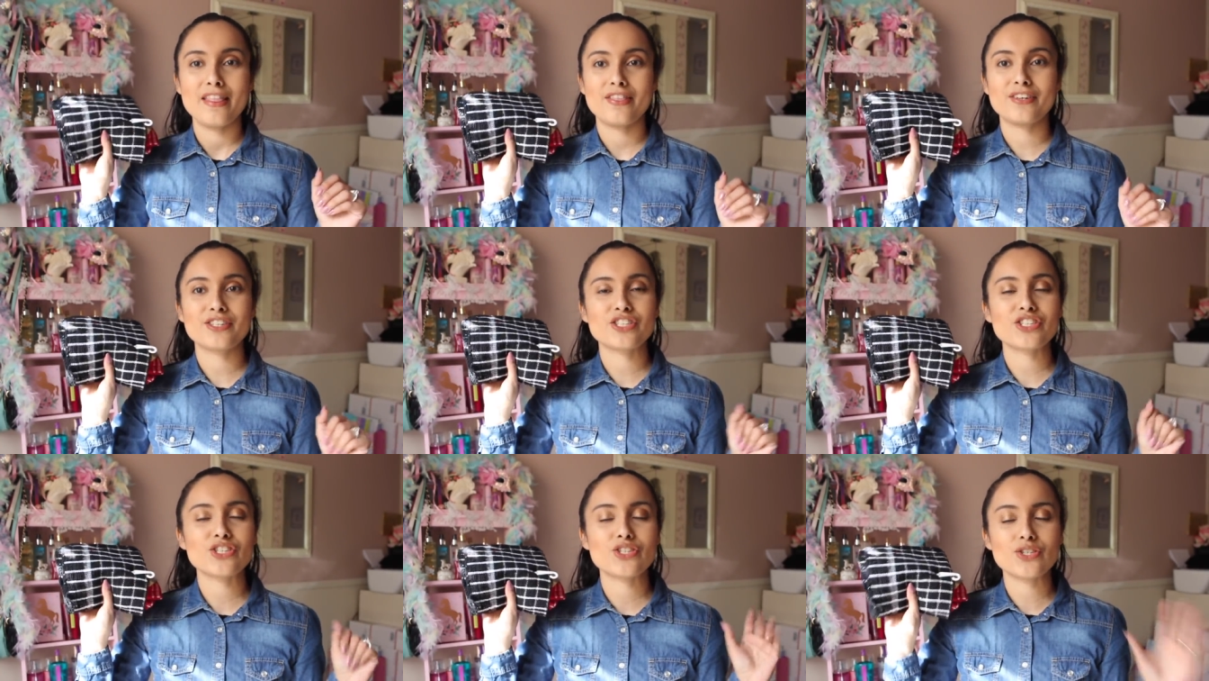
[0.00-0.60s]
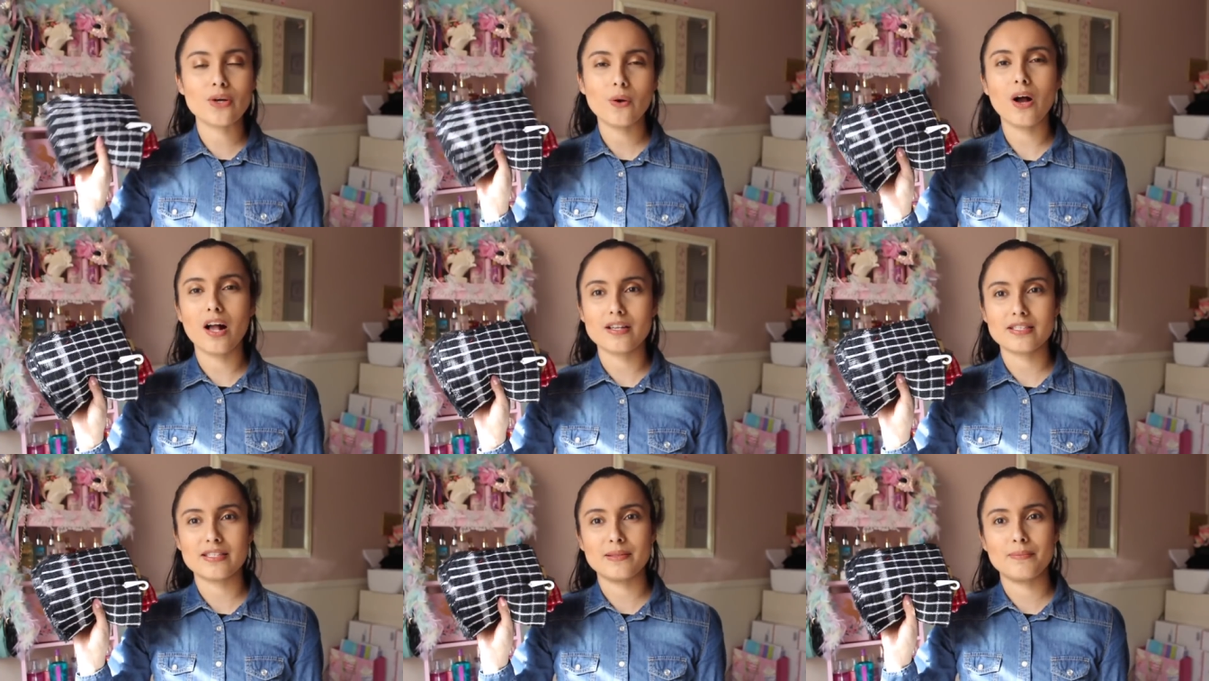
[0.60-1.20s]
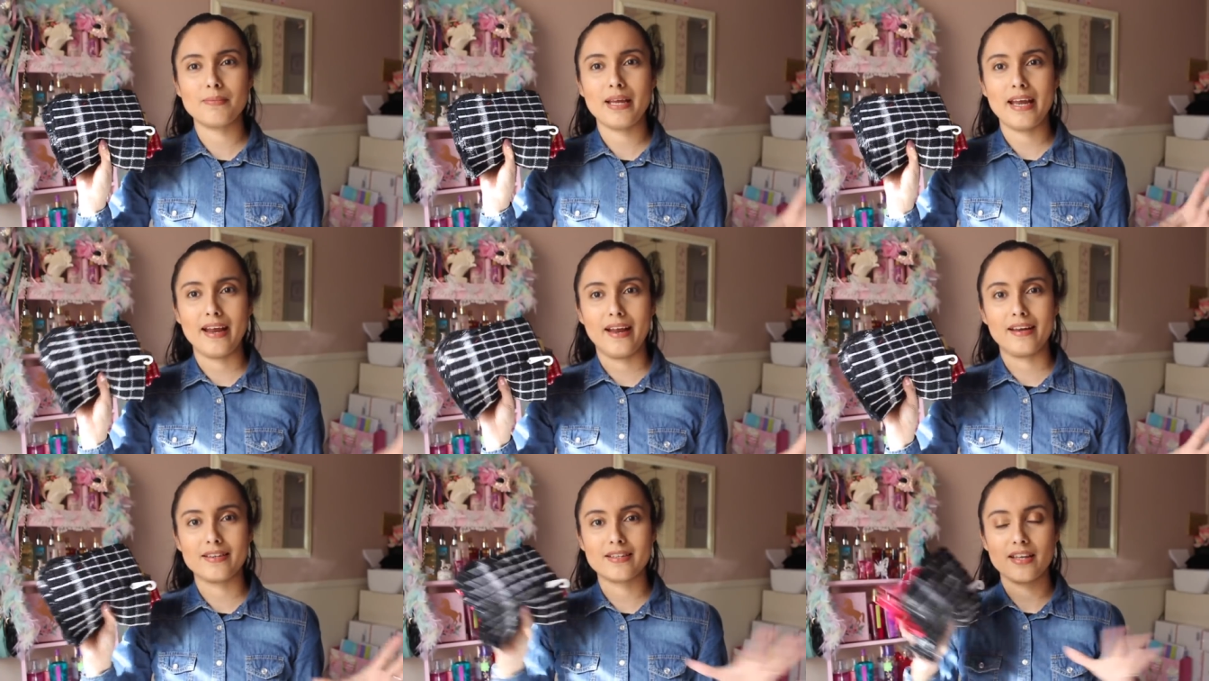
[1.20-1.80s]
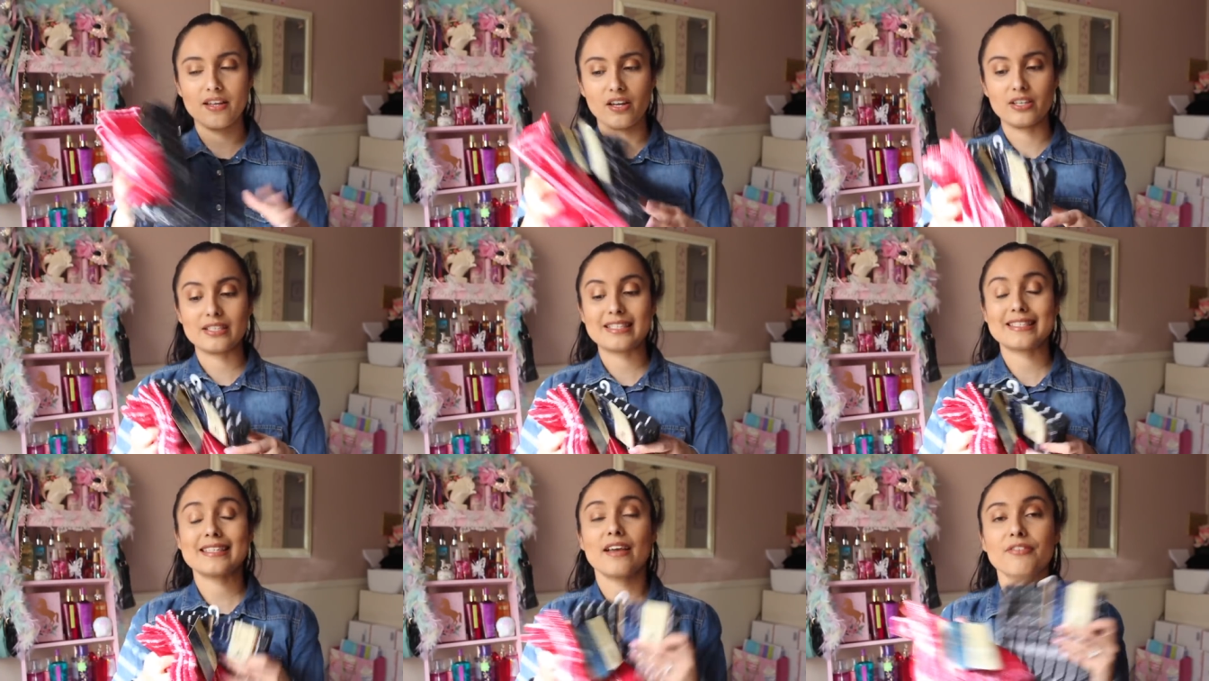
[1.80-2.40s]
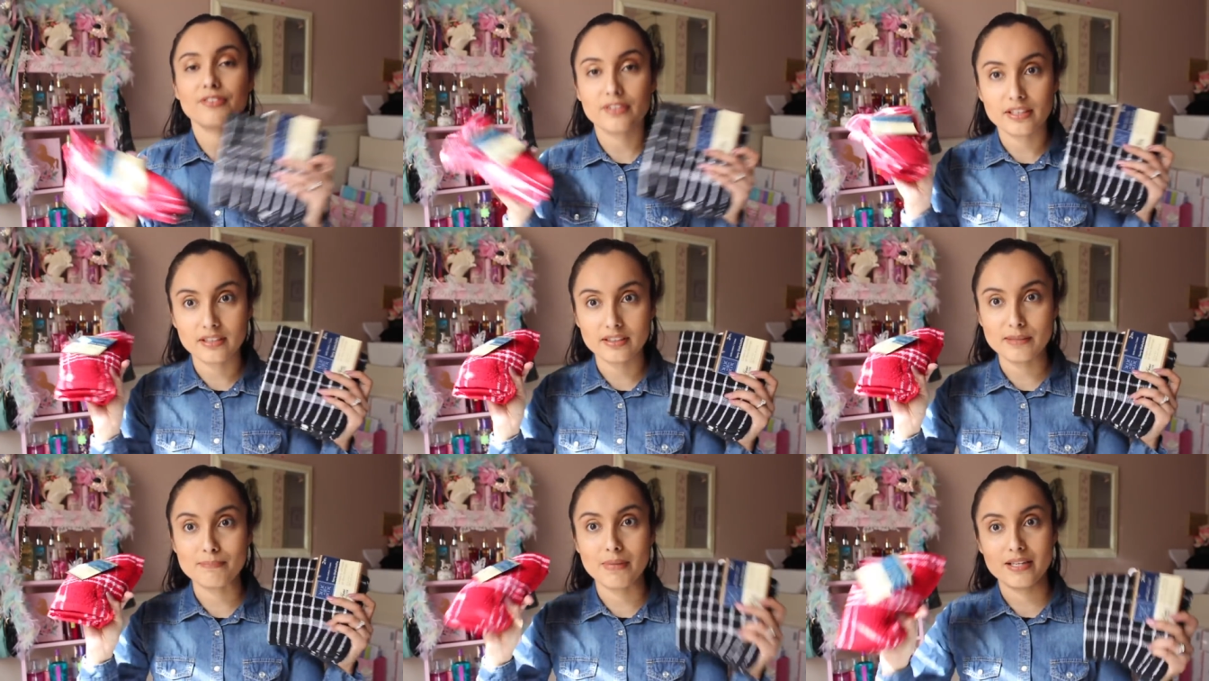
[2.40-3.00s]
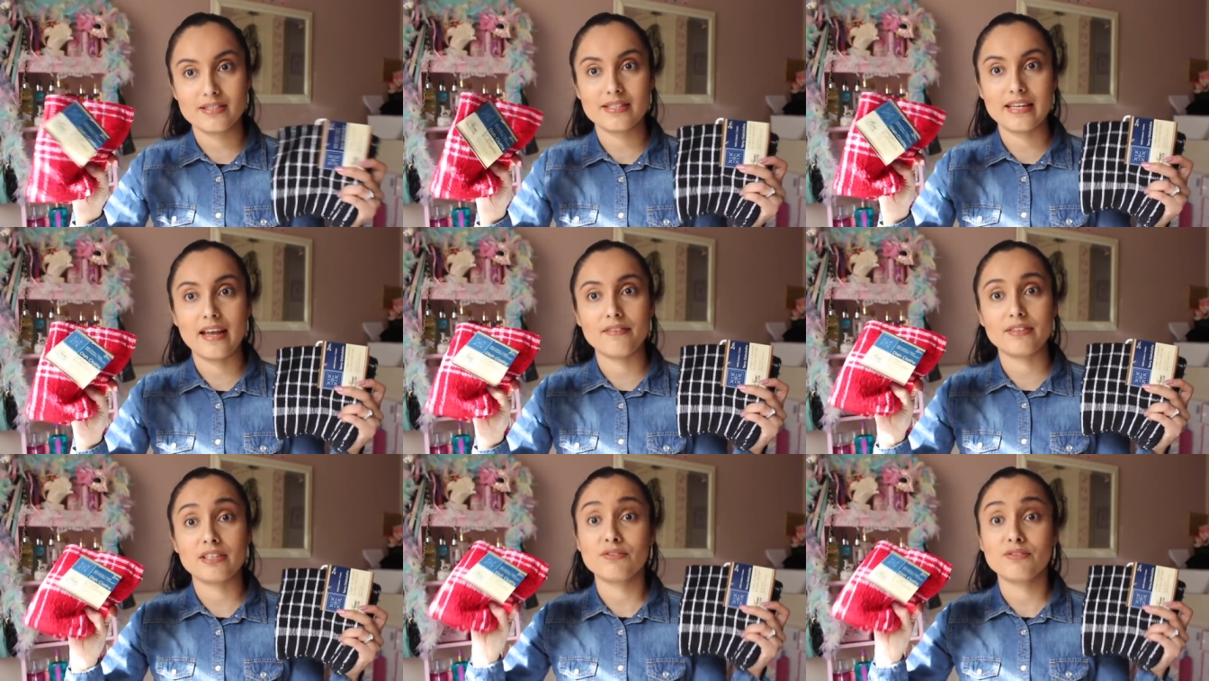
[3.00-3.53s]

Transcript: They're just so awesome and are definitely must-have.